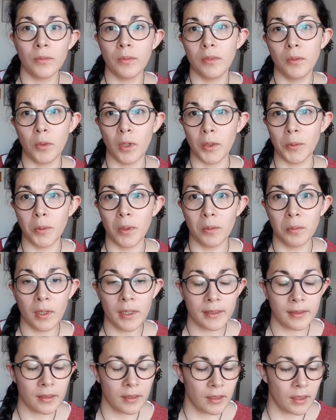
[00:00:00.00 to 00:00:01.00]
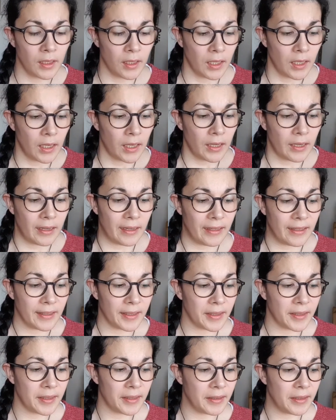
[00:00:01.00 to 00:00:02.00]
World War One,
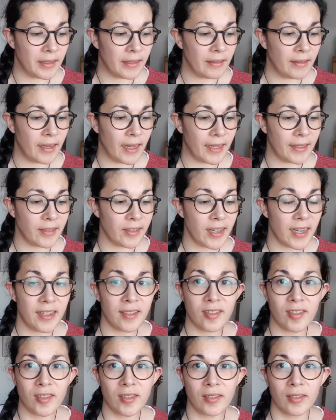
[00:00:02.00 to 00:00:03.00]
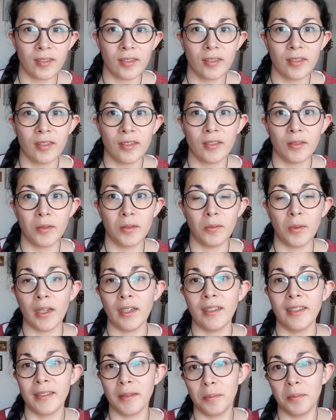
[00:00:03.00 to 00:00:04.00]
and his,
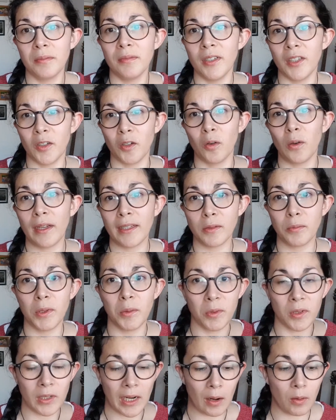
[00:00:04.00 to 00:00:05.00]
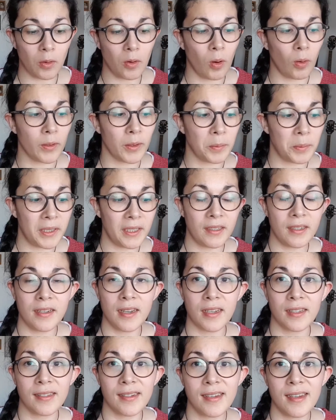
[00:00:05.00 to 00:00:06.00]
you know, as we would now call it,
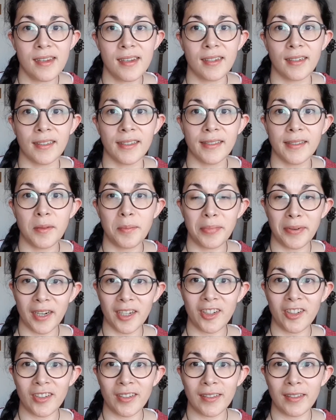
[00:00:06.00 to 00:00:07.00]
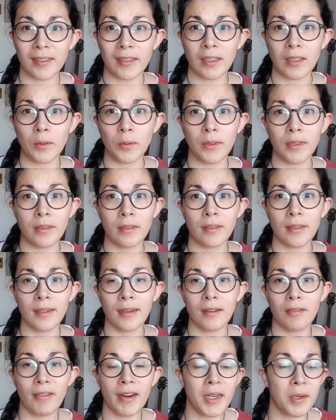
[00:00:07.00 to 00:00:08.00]
PTSD and his depression, who's
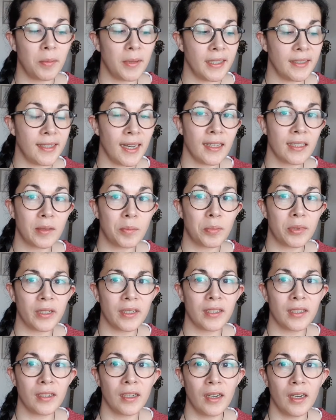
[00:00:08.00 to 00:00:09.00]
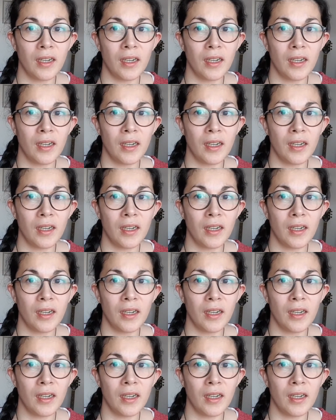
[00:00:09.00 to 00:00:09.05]
incredibly desperate,